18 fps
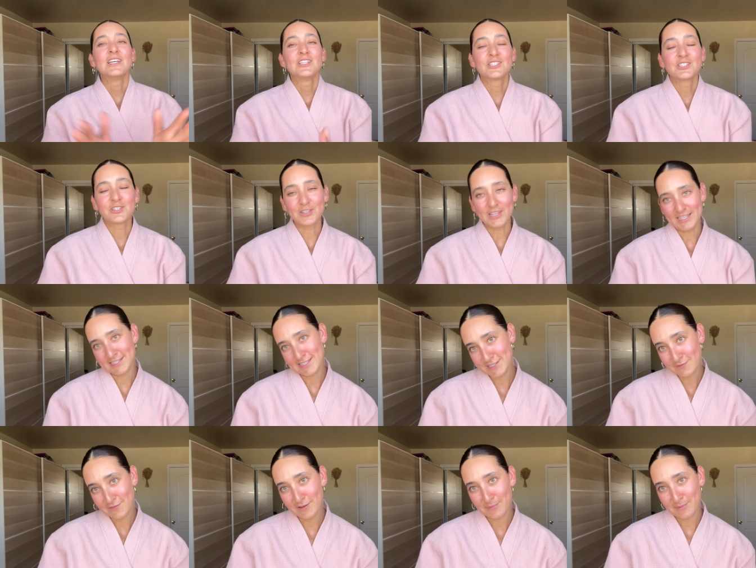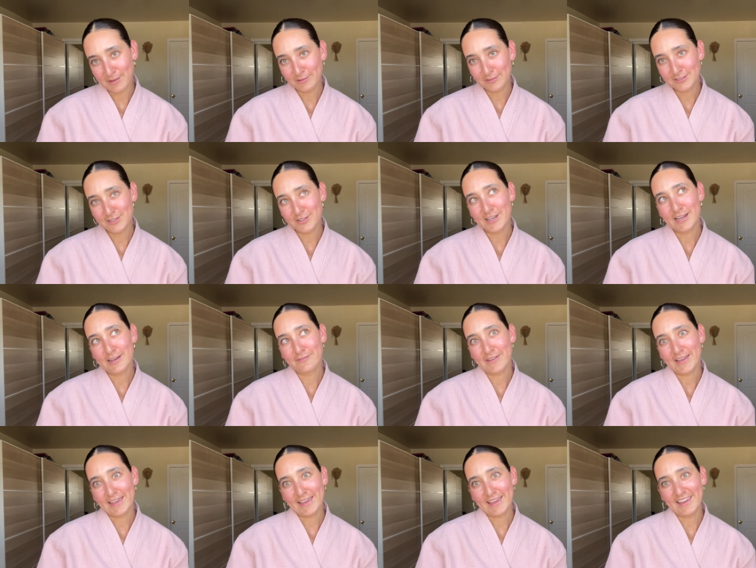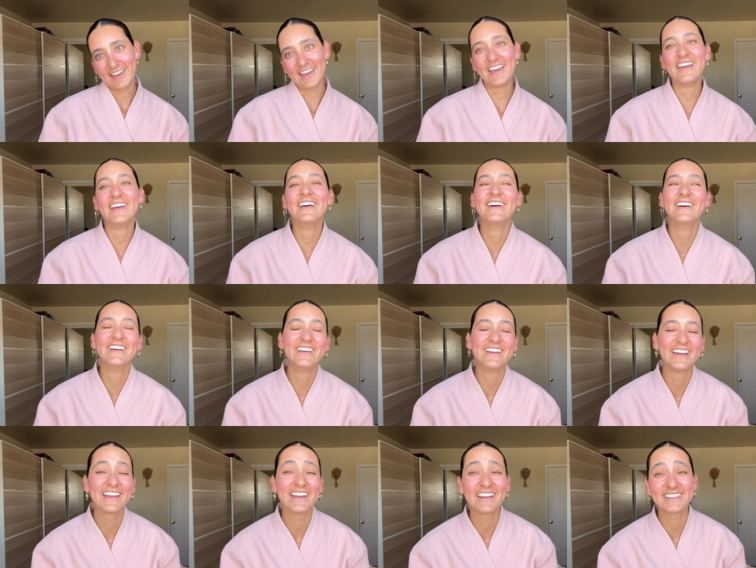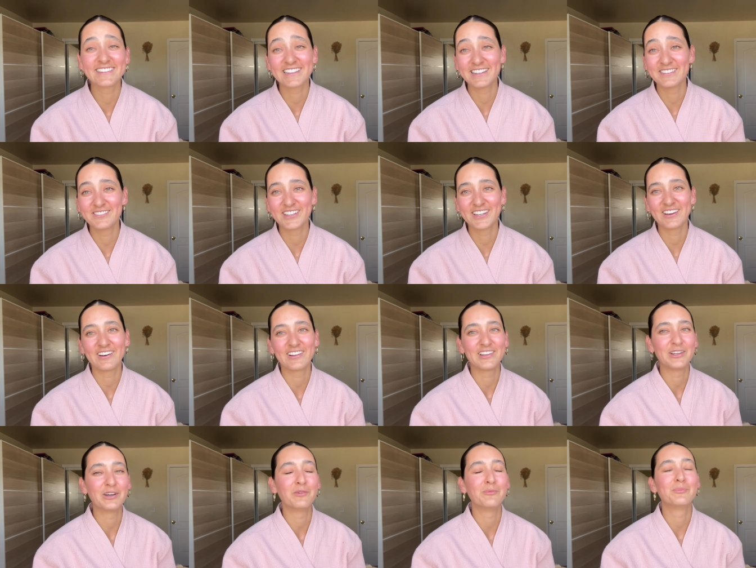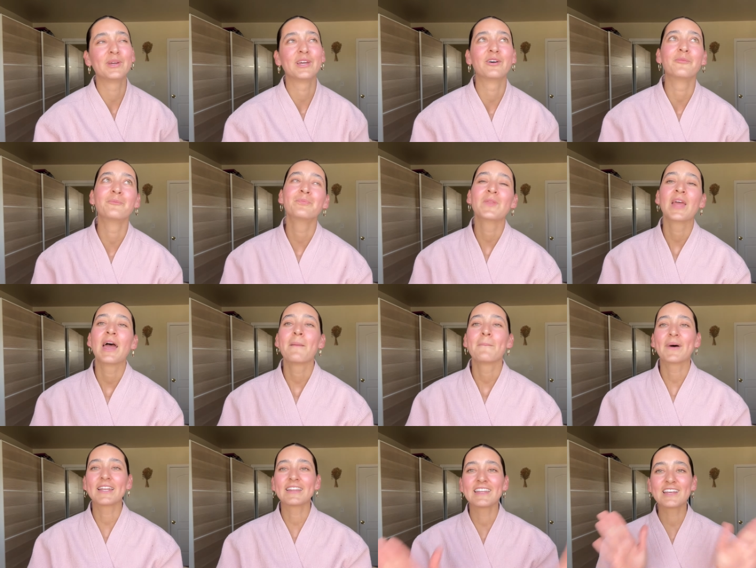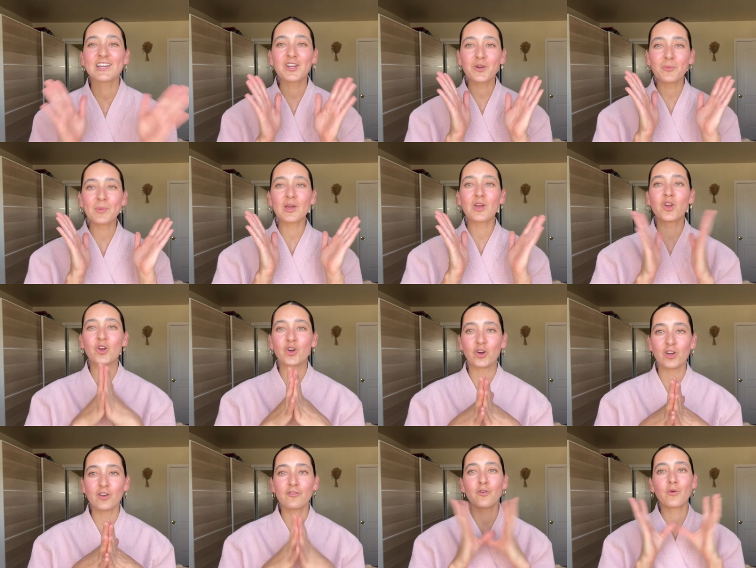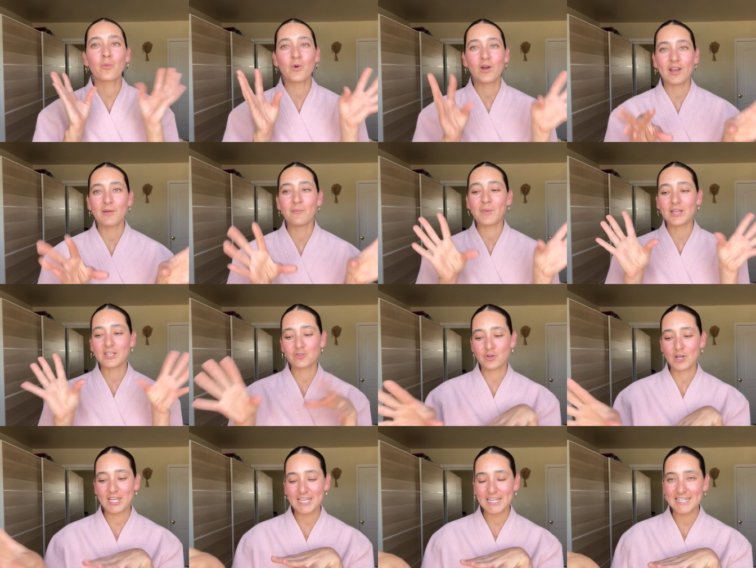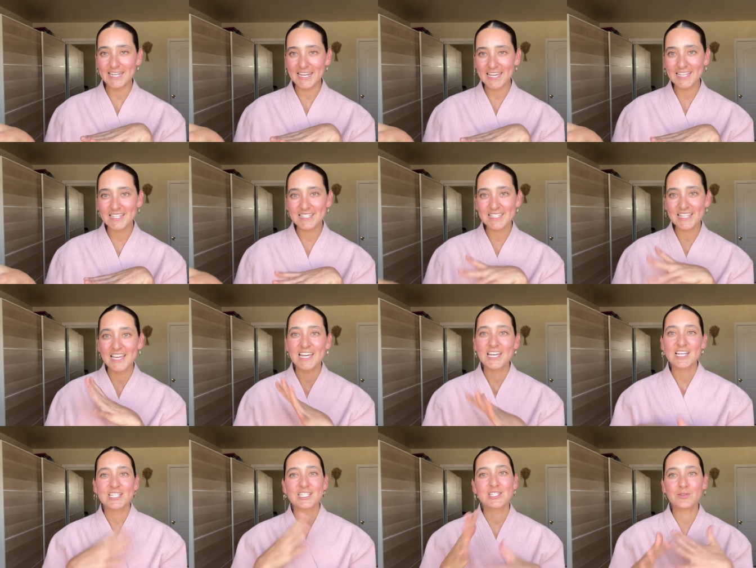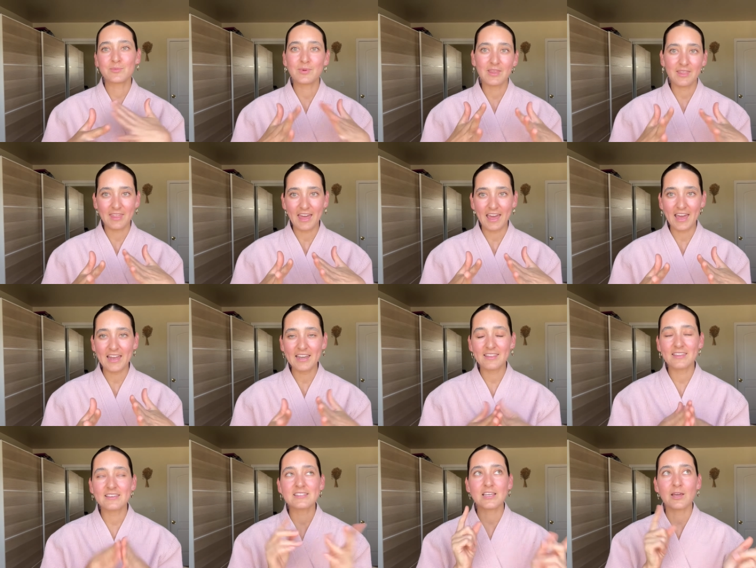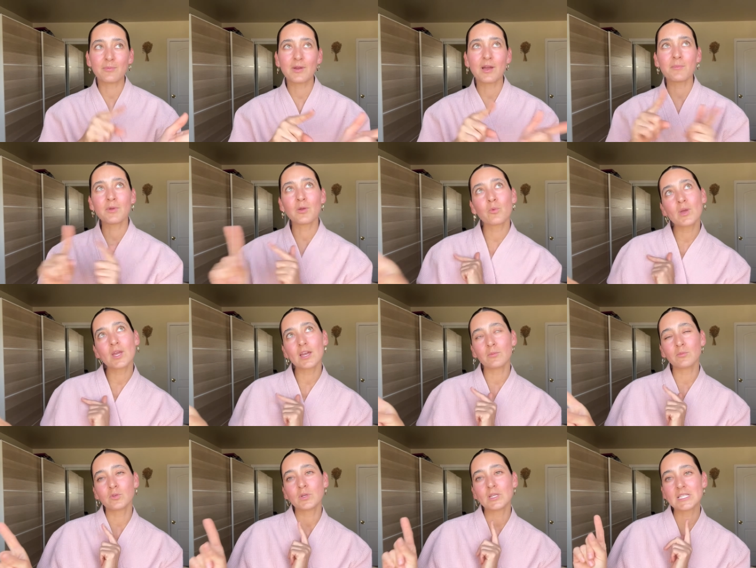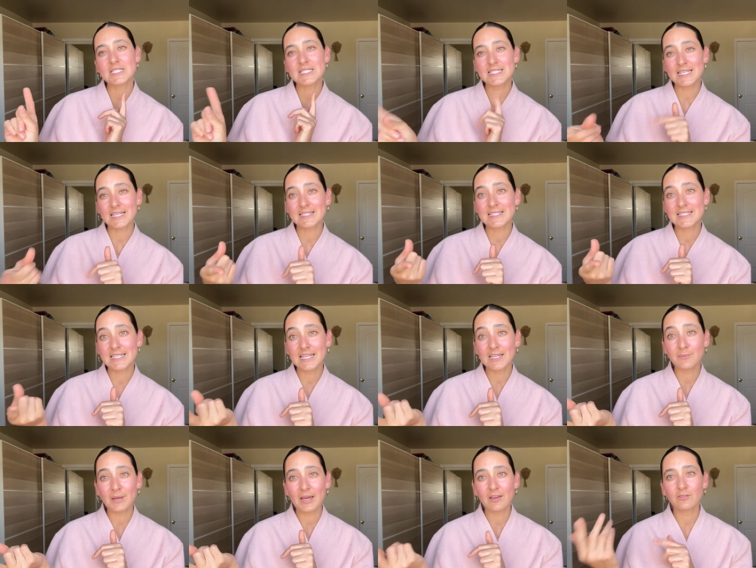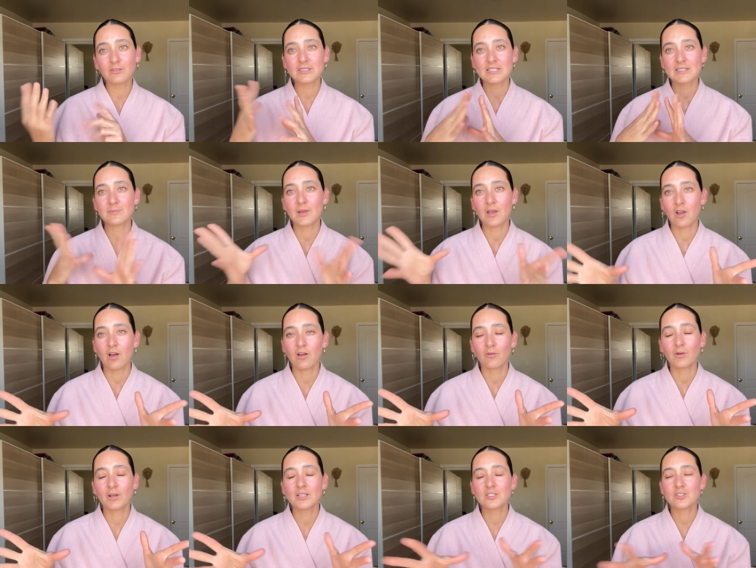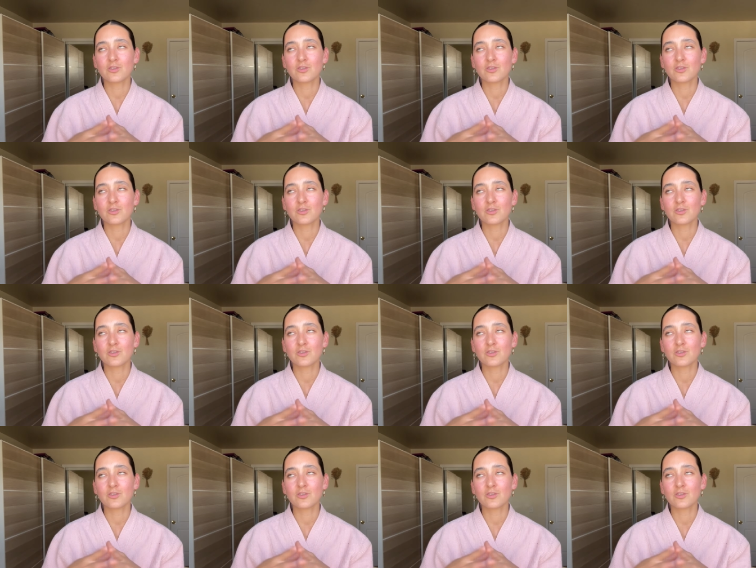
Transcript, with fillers: So yes, it's 5 miles, so not a 5K. and that's gonna be all uphill. But I think it'll be good for one of my training days to be that. This upcoming week, I'm doing 16 miles as my long run.